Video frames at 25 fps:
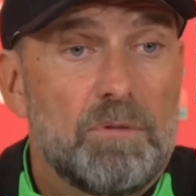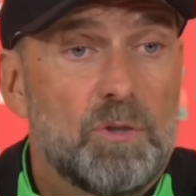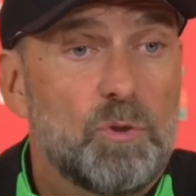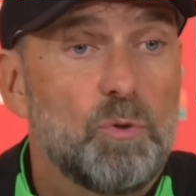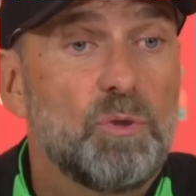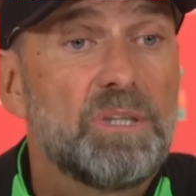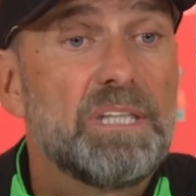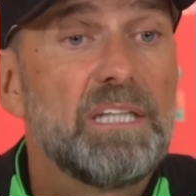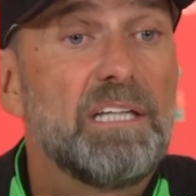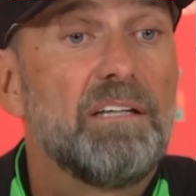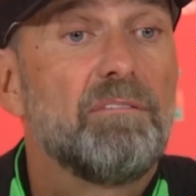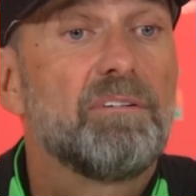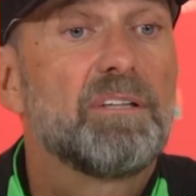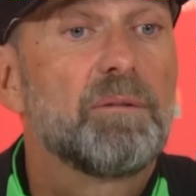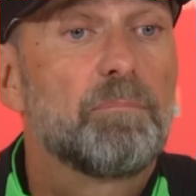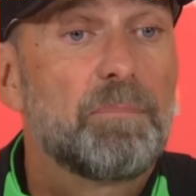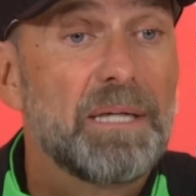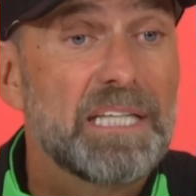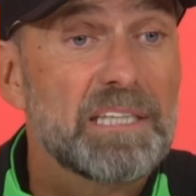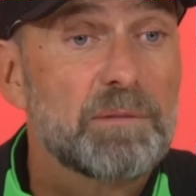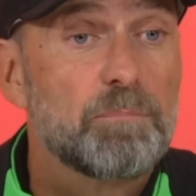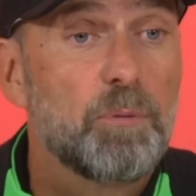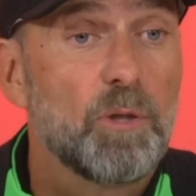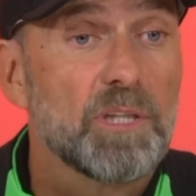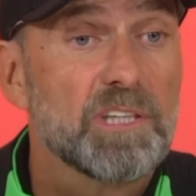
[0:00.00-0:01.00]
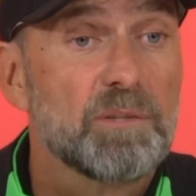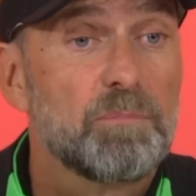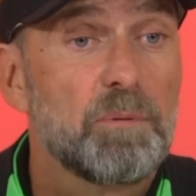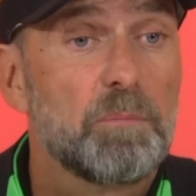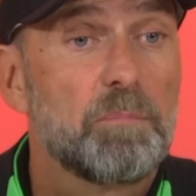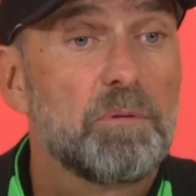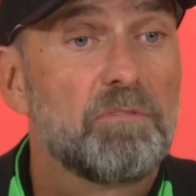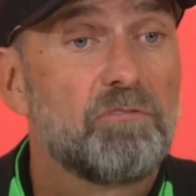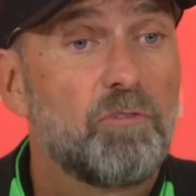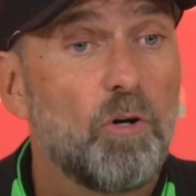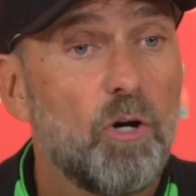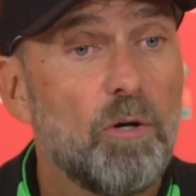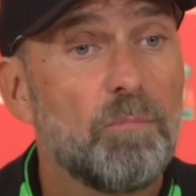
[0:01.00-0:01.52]
to deliver the best possible
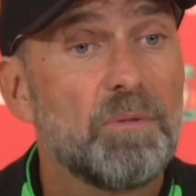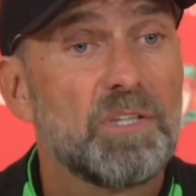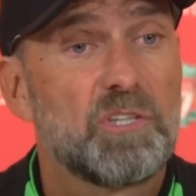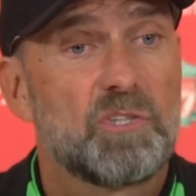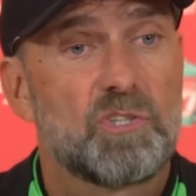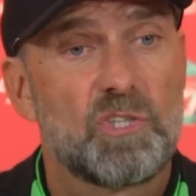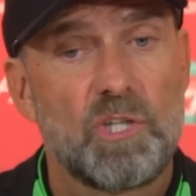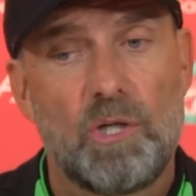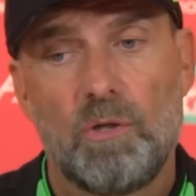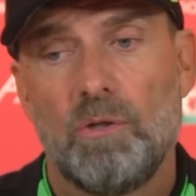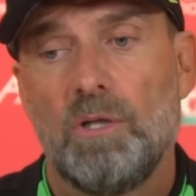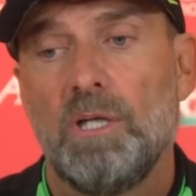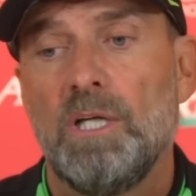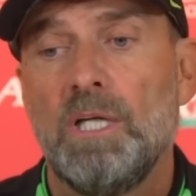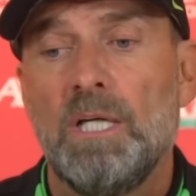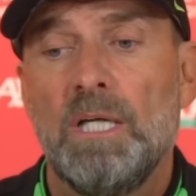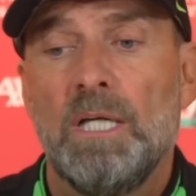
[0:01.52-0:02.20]
performance so